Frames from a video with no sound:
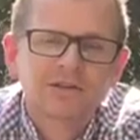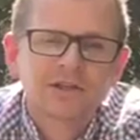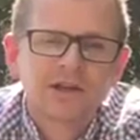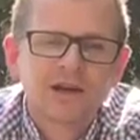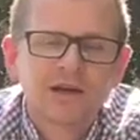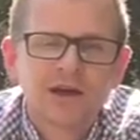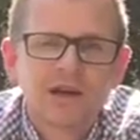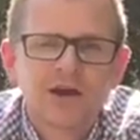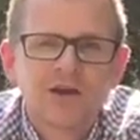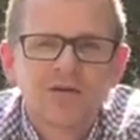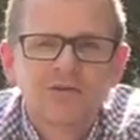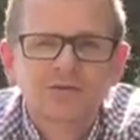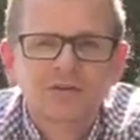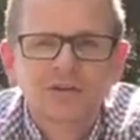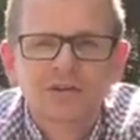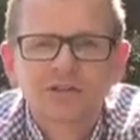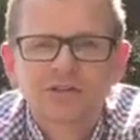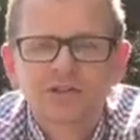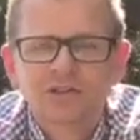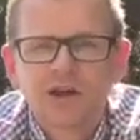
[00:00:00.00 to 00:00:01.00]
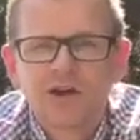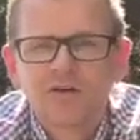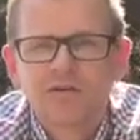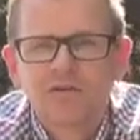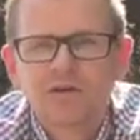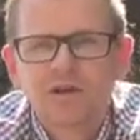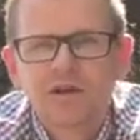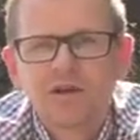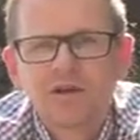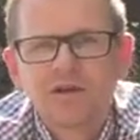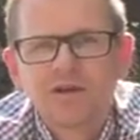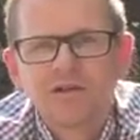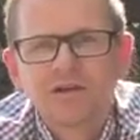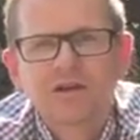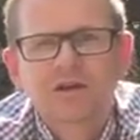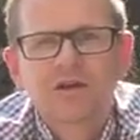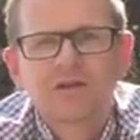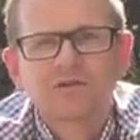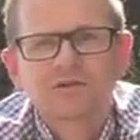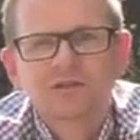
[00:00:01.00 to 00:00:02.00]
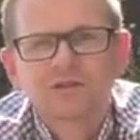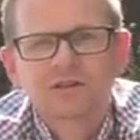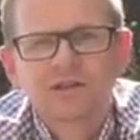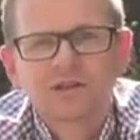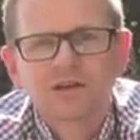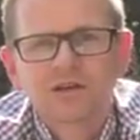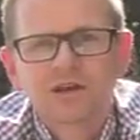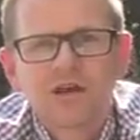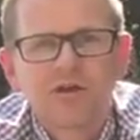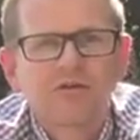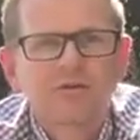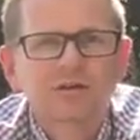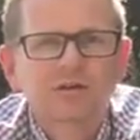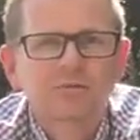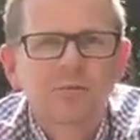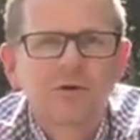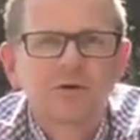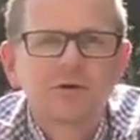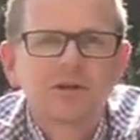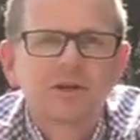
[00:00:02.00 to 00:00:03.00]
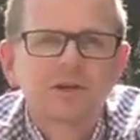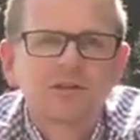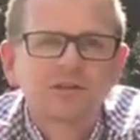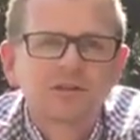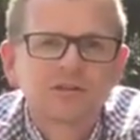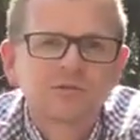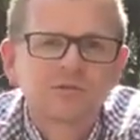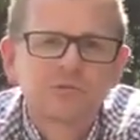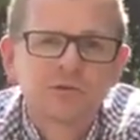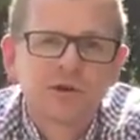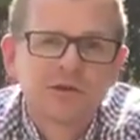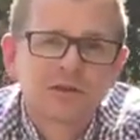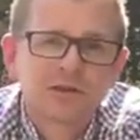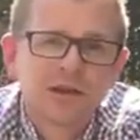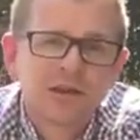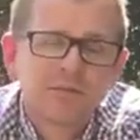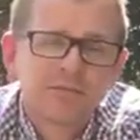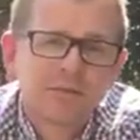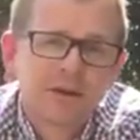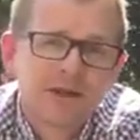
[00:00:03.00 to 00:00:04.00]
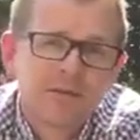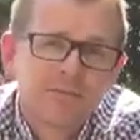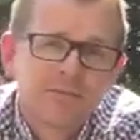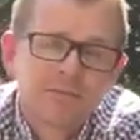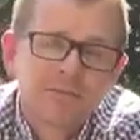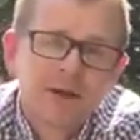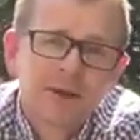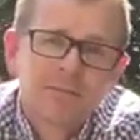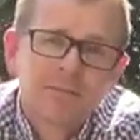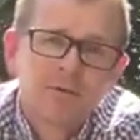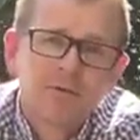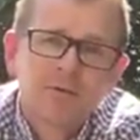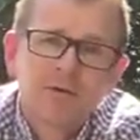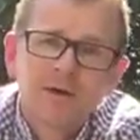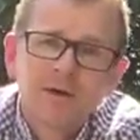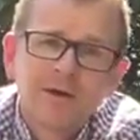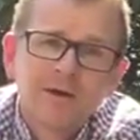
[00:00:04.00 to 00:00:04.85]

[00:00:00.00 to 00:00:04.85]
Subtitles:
certainly after the show, the constant correspondence with it being people